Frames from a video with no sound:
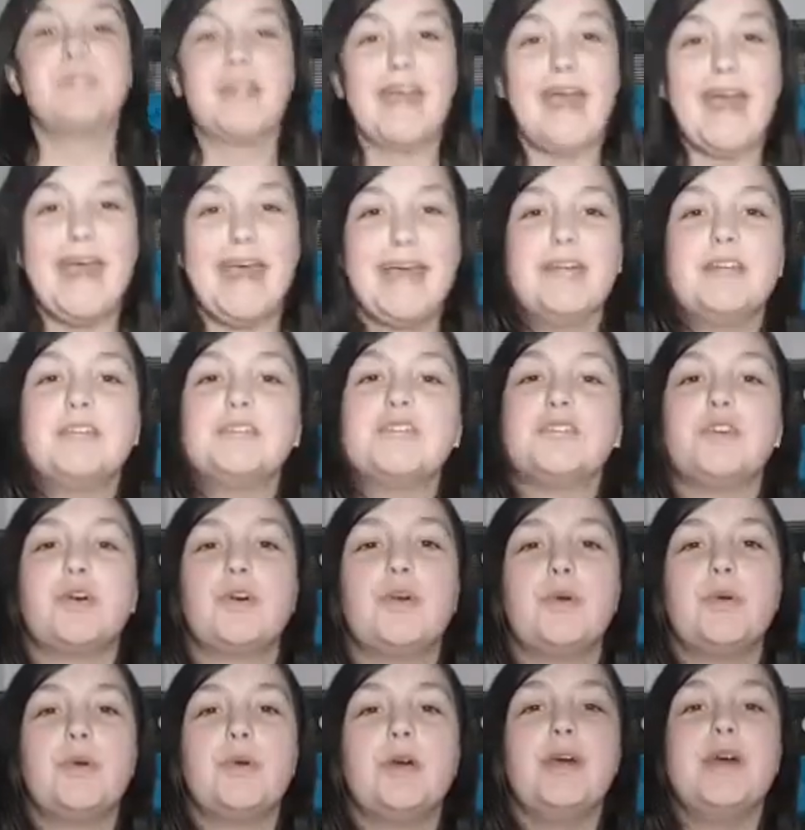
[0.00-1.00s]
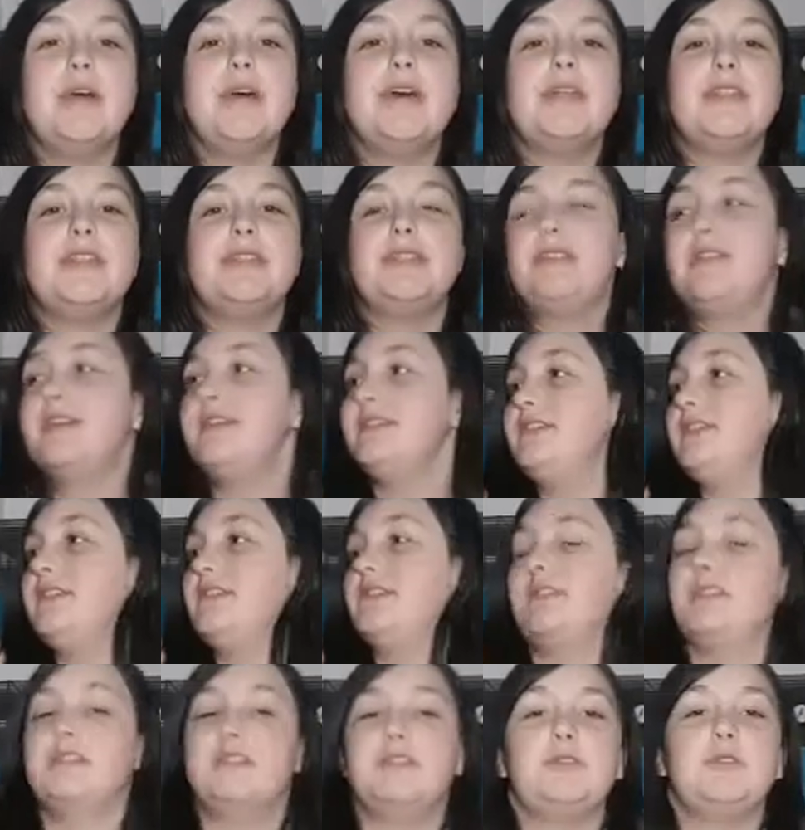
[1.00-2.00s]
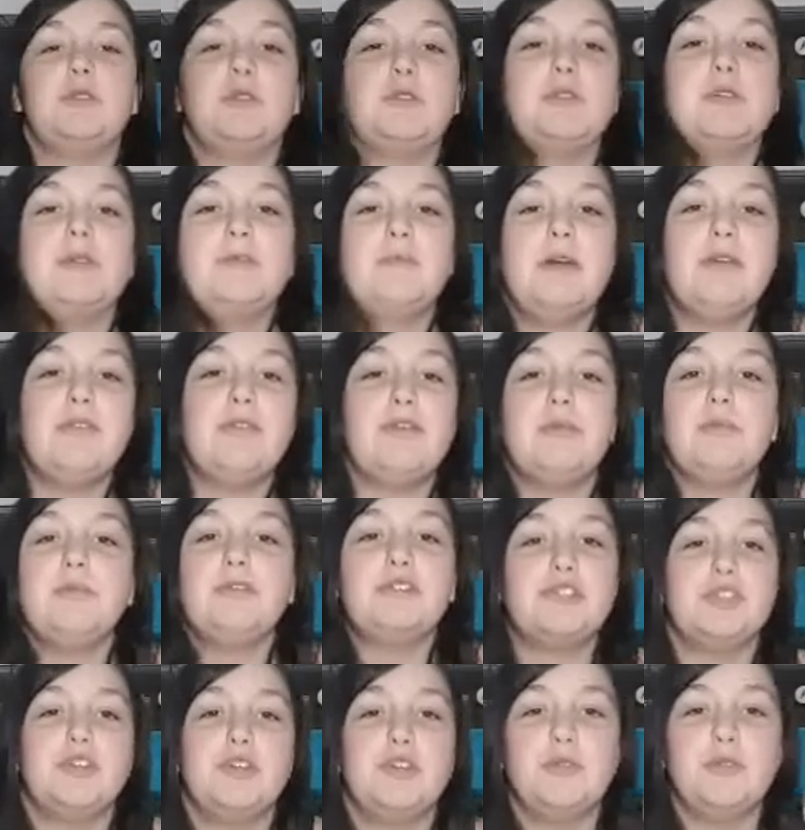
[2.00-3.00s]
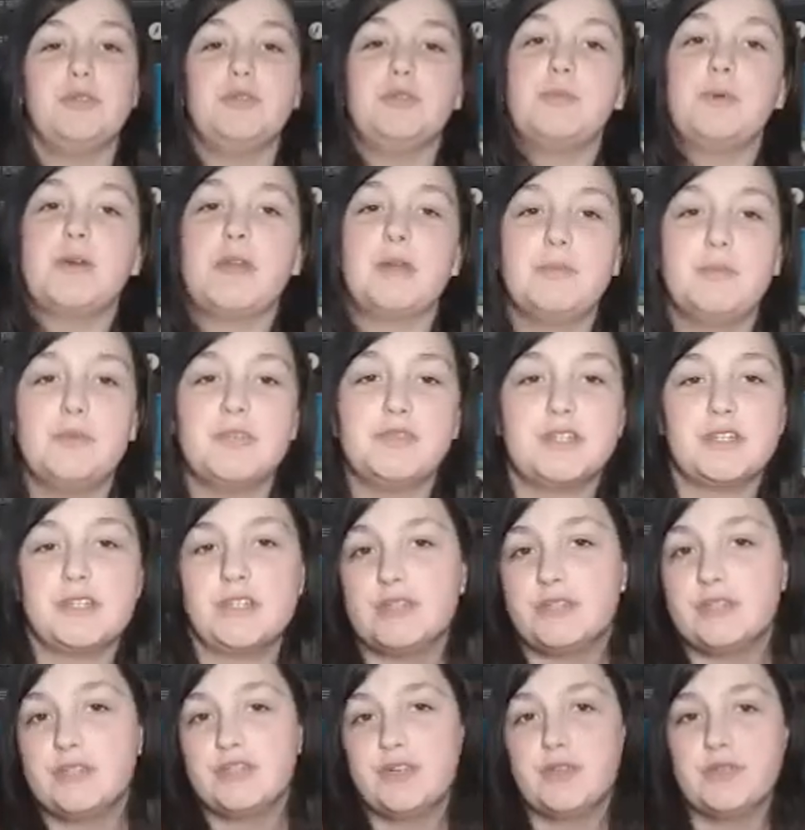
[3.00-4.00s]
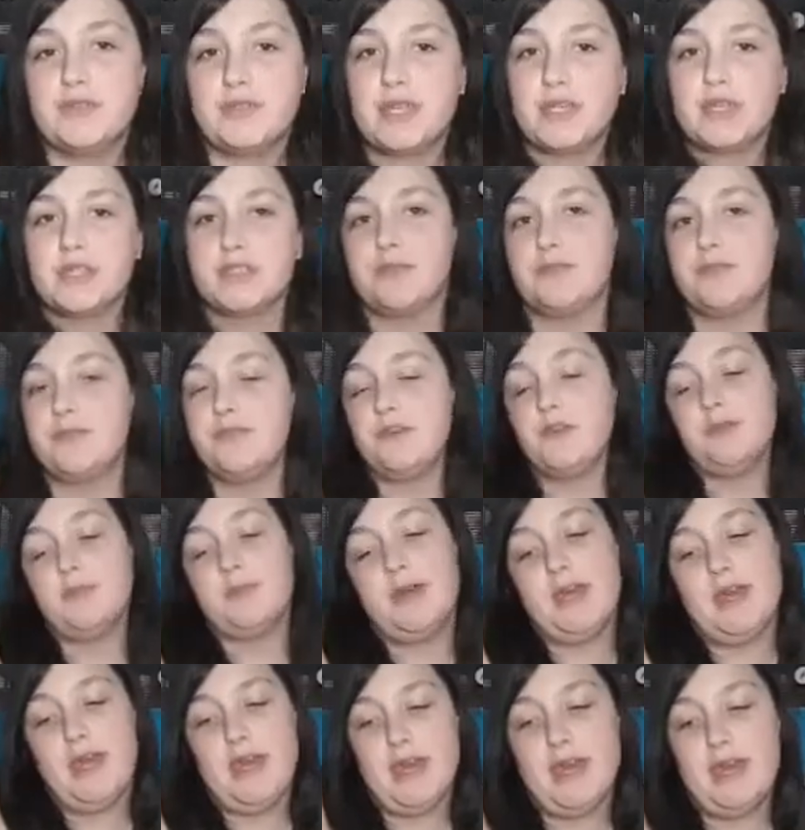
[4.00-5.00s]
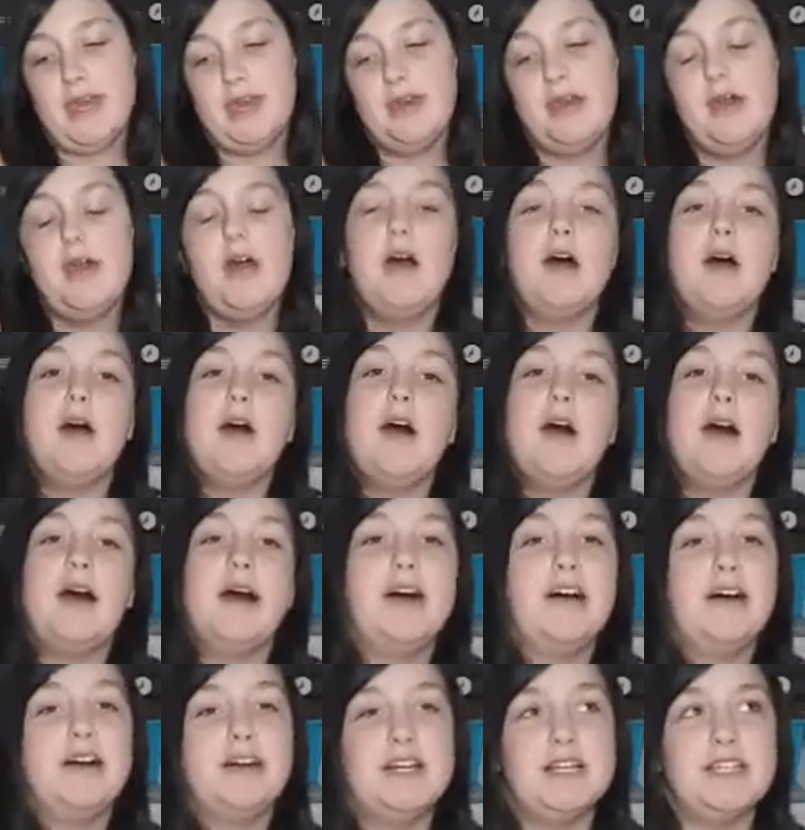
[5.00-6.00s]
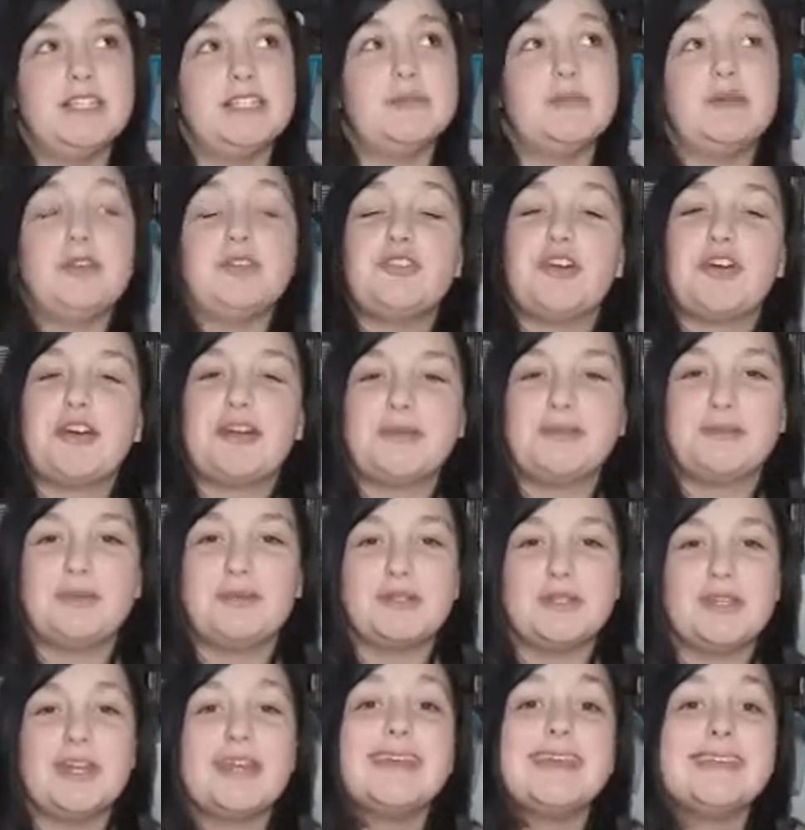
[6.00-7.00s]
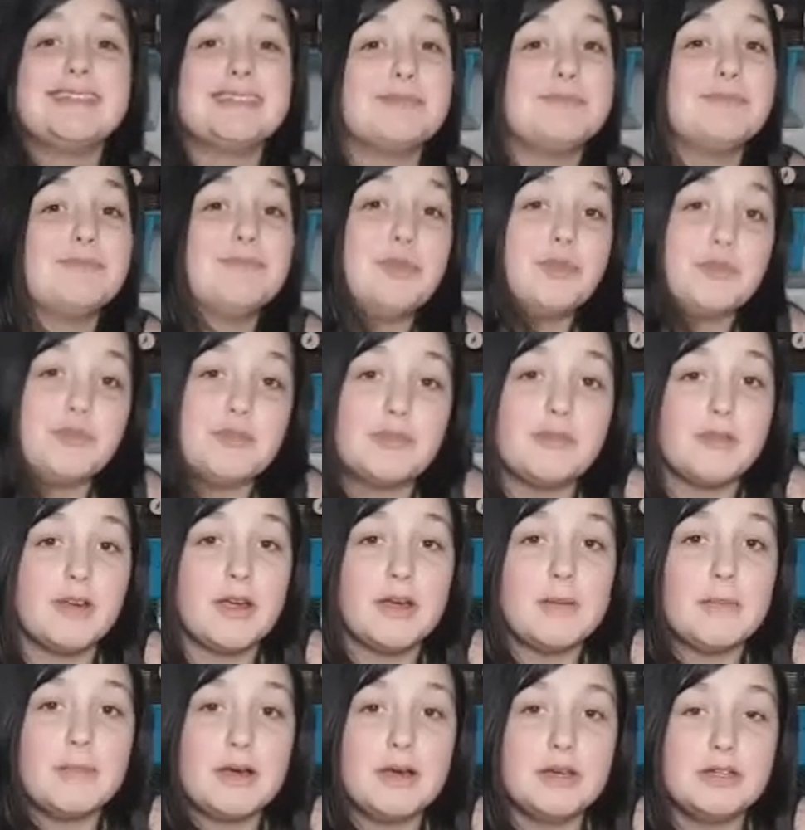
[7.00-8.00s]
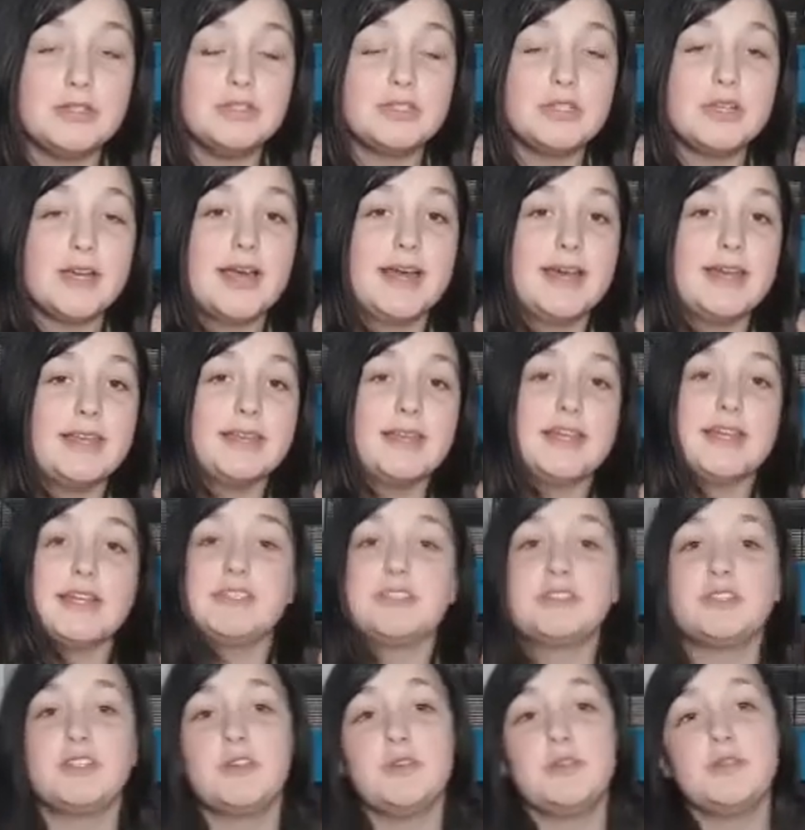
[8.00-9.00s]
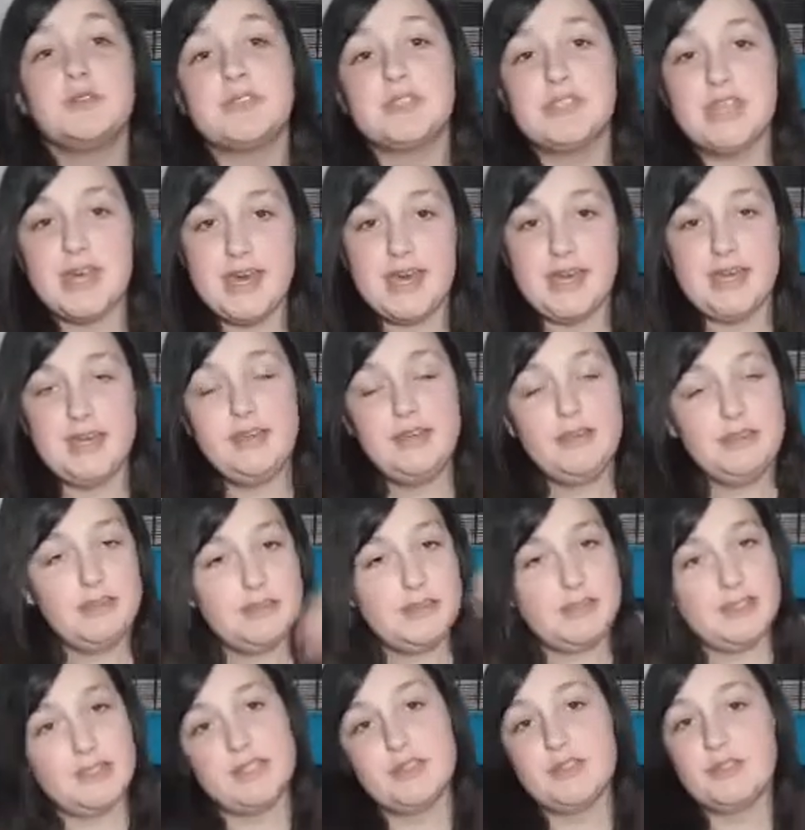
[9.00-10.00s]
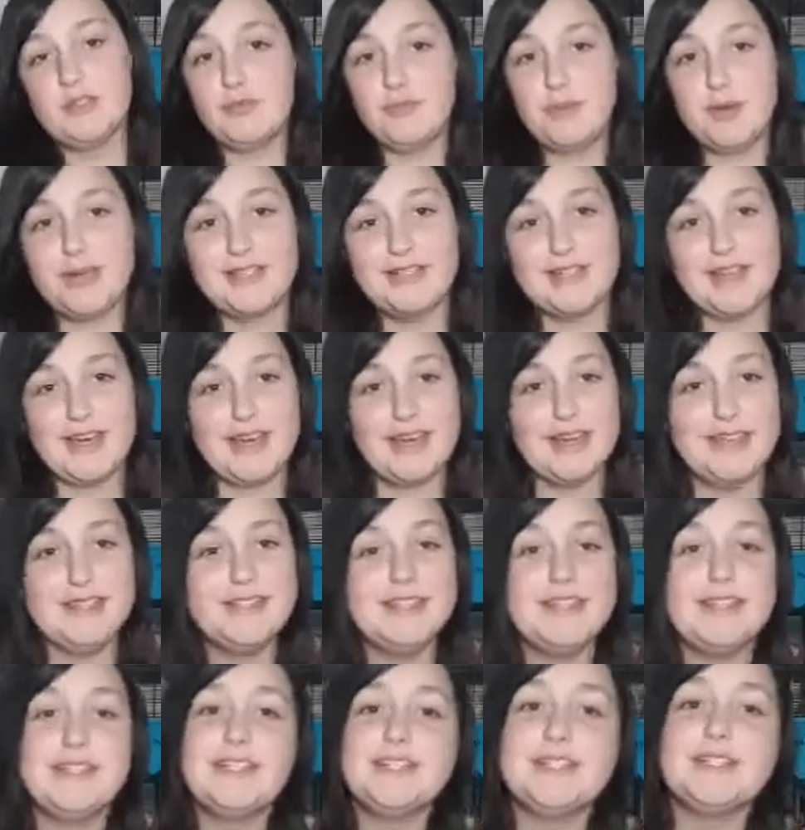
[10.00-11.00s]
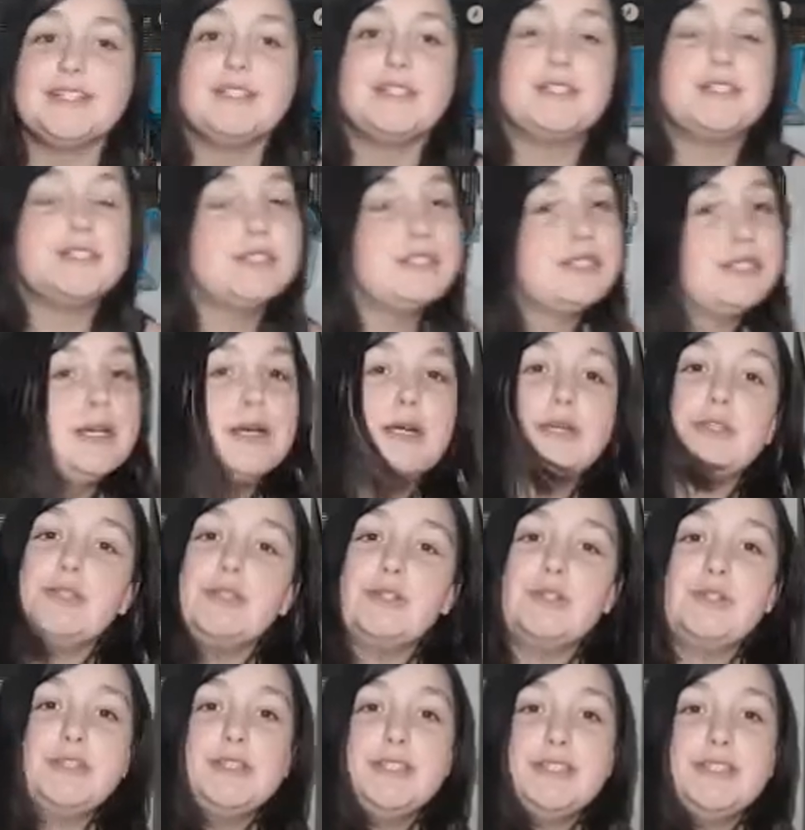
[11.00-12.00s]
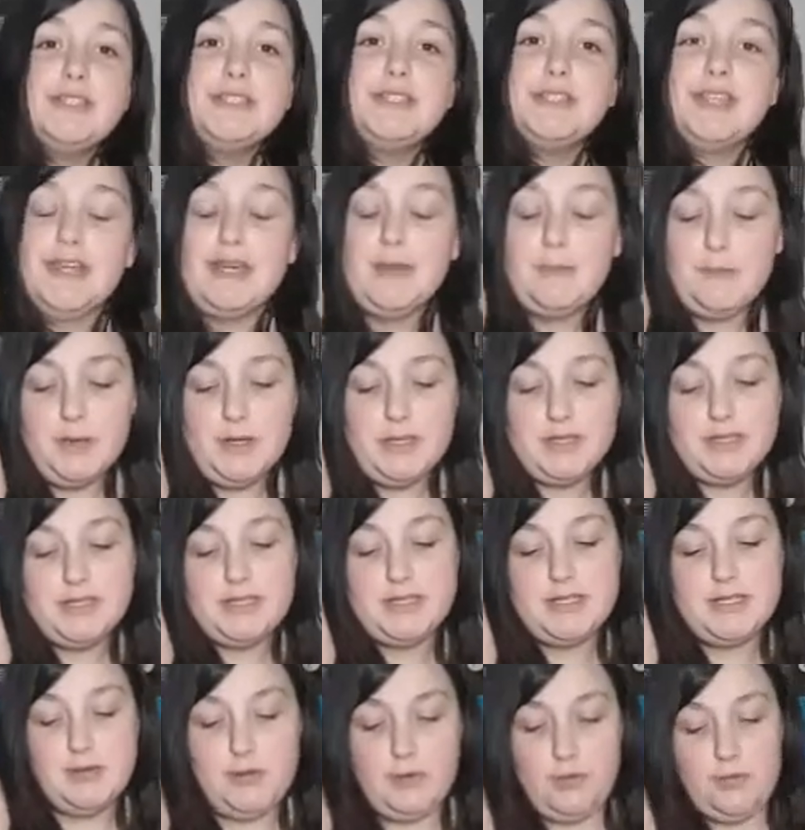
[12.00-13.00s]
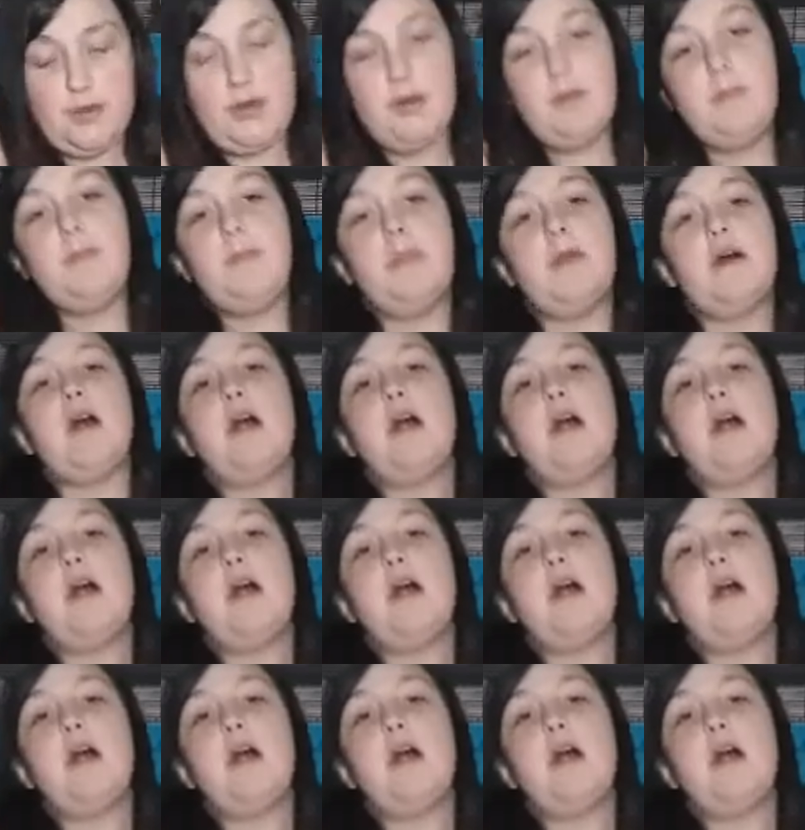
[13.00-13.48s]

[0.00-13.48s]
Okay, so this is a little, my room is huge, but I'm choosing to film here as my tripod isn't moving very much. And excuse there, that is not my side, as you can clearly see, but oh well.